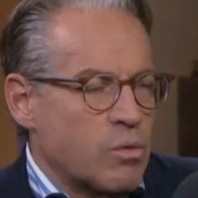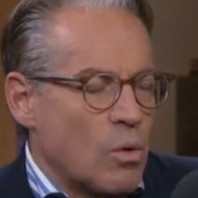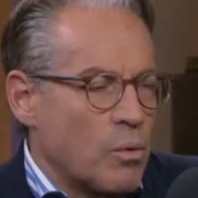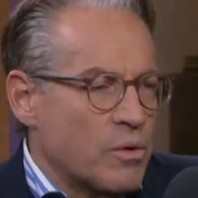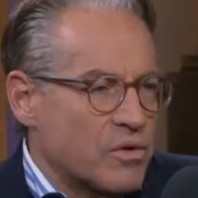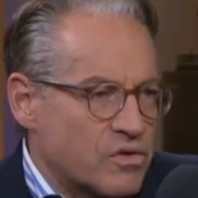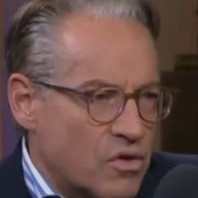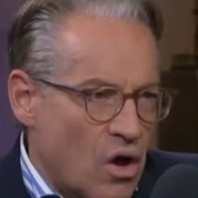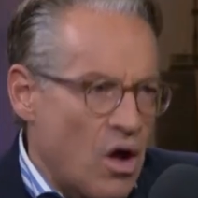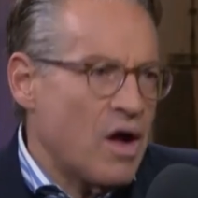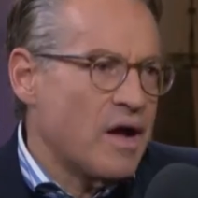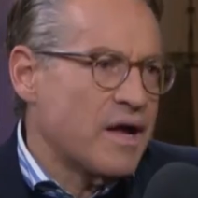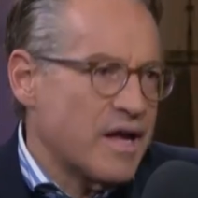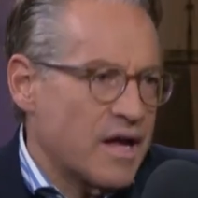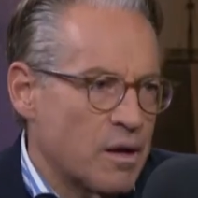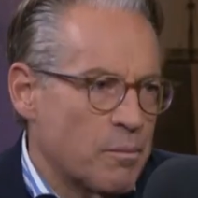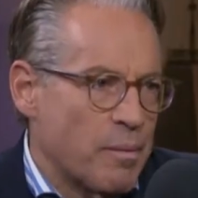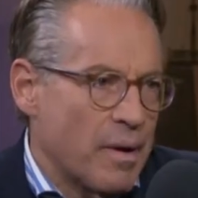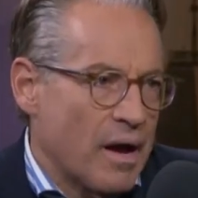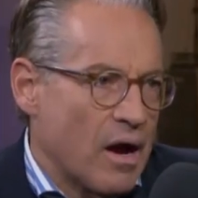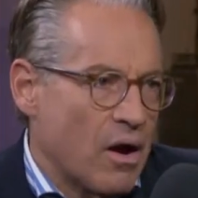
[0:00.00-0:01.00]
what we're talking
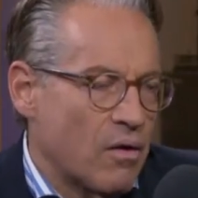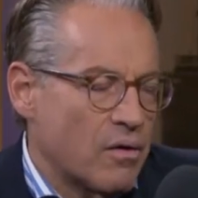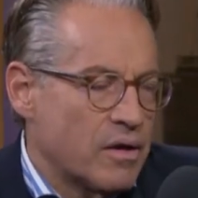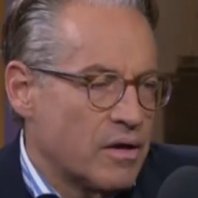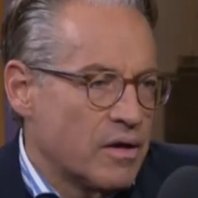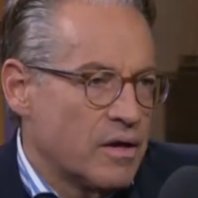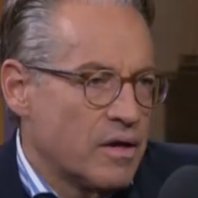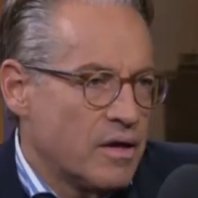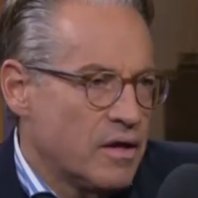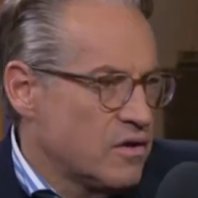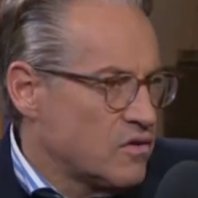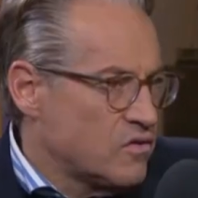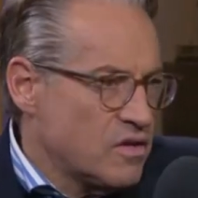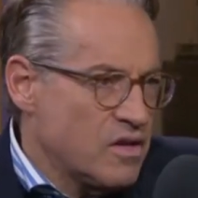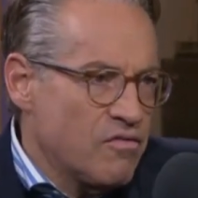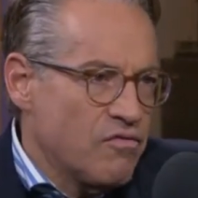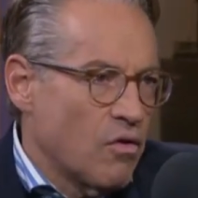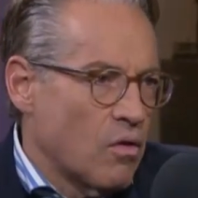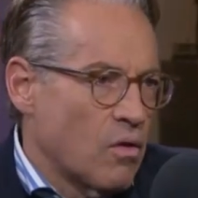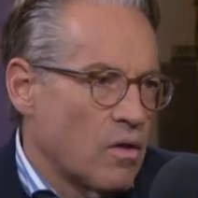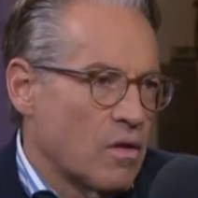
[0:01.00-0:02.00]
about is
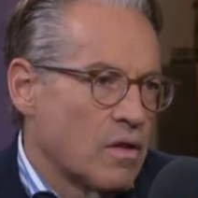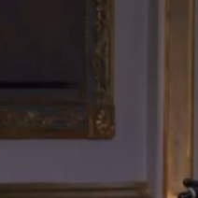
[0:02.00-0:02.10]
evil.